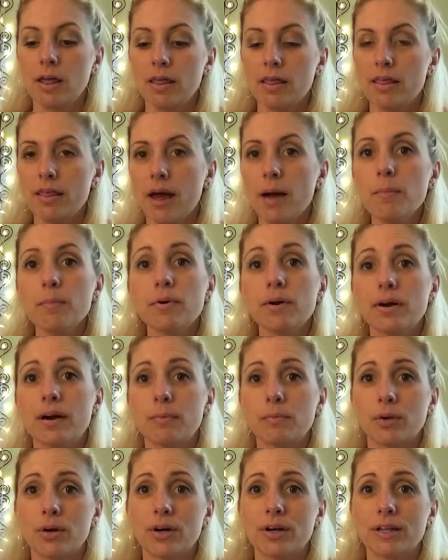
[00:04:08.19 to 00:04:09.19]
That book
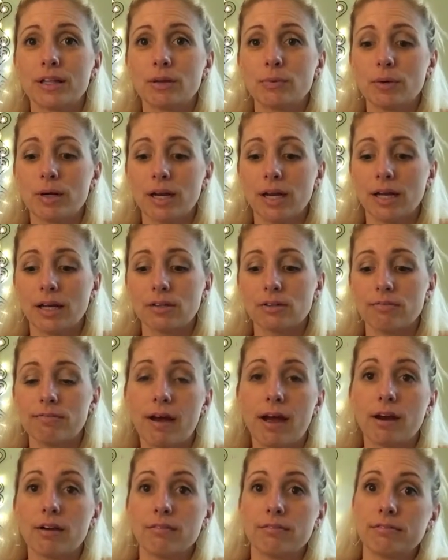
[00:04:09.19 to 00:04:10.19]
I'm currently reading is
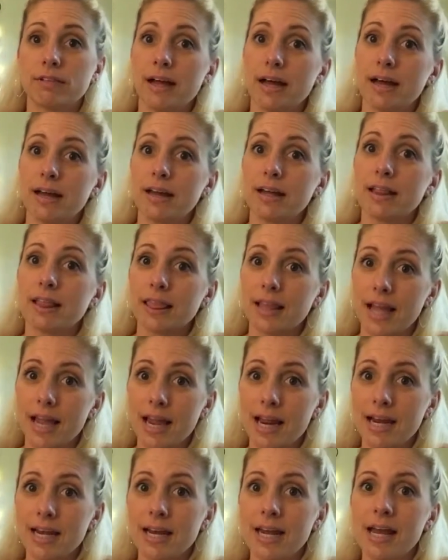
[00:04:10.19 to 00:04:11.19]
Firefly
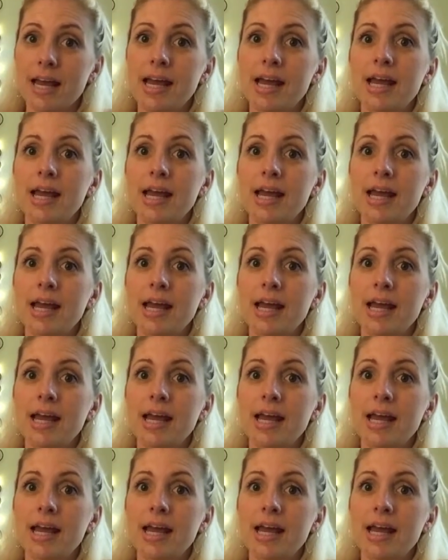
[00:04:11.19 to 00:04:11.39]
Lane.